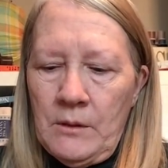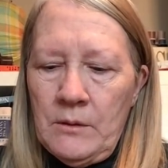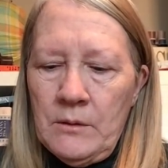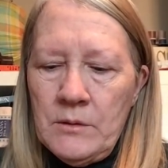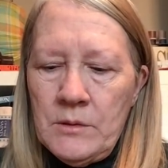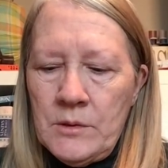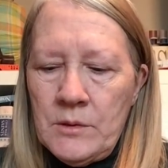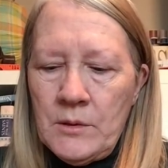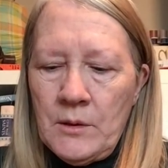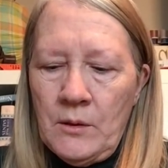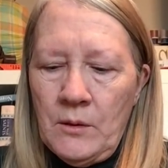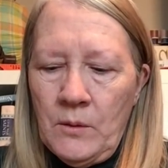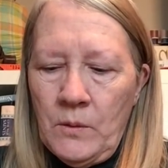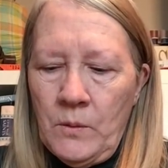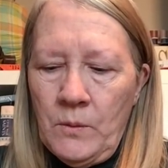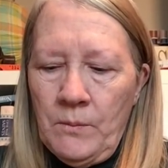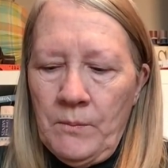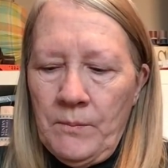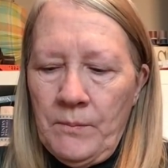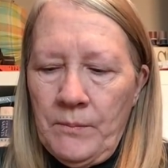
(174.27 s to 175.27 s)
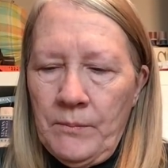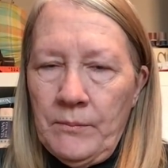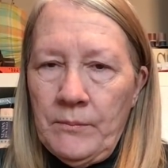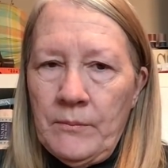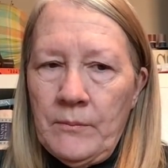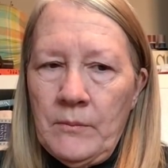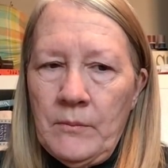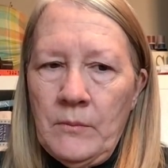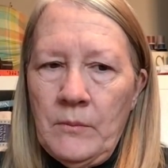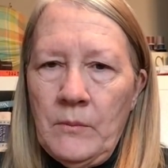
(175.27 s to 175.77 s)
So
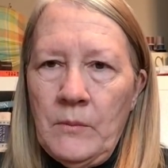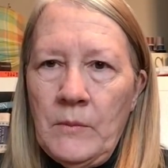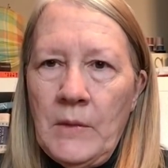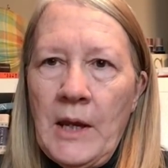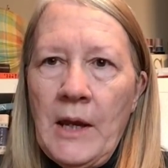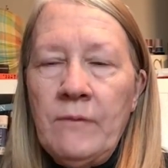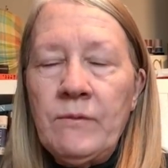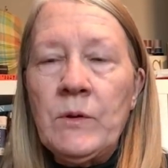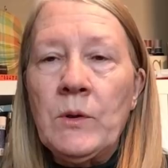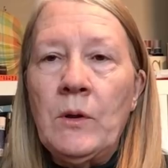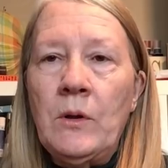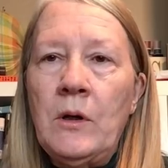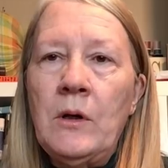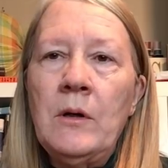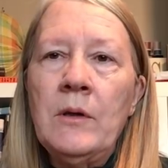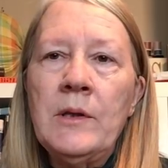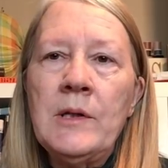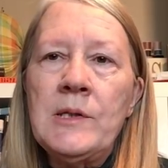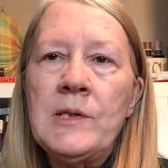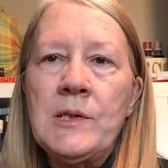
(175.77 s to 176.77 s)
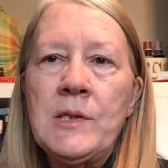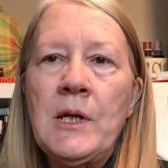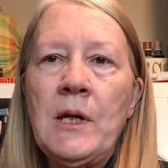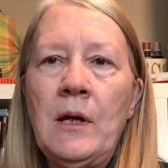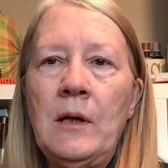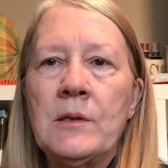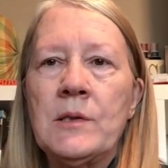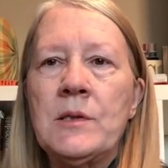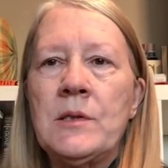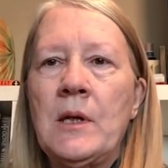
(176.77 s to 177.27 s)
after all these
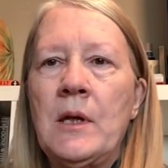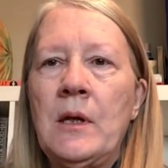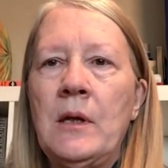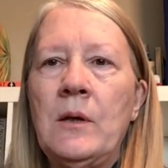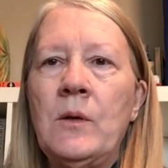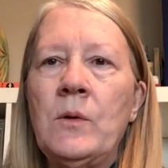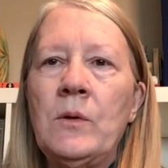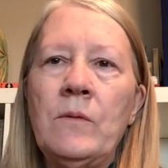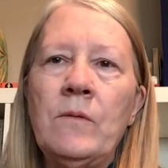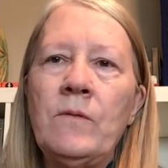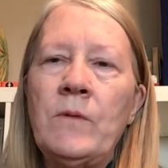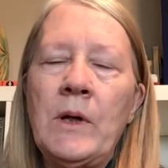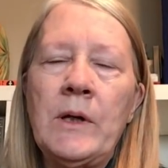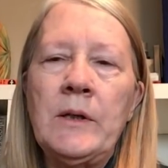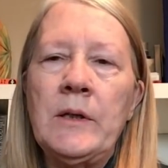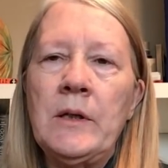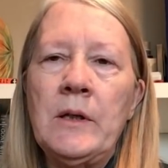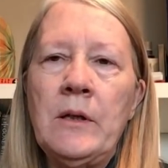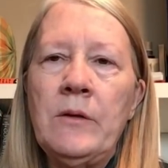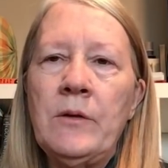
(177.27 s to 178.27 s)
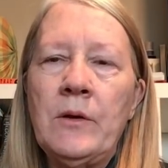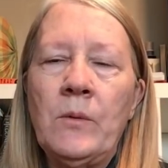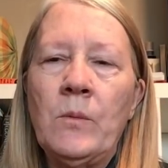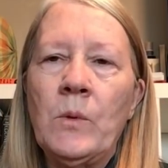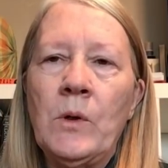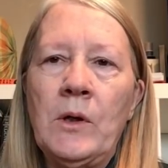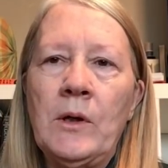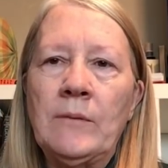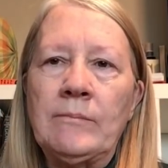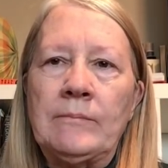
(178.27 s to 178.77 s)
tests, they couldn't find anything
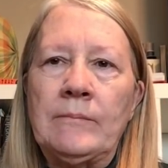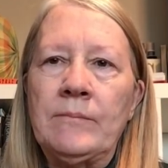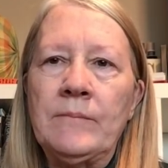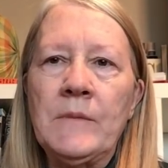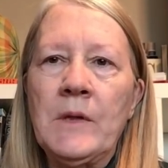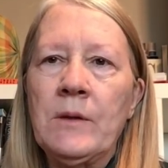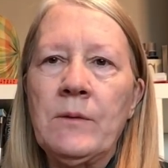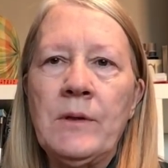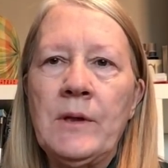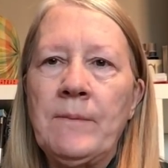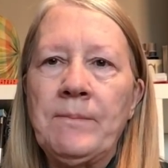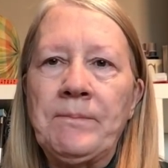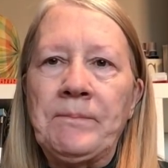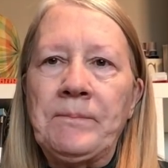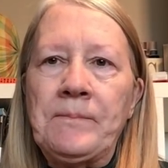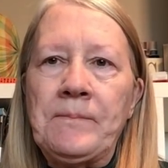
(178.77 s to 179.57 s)
wrong, nothing.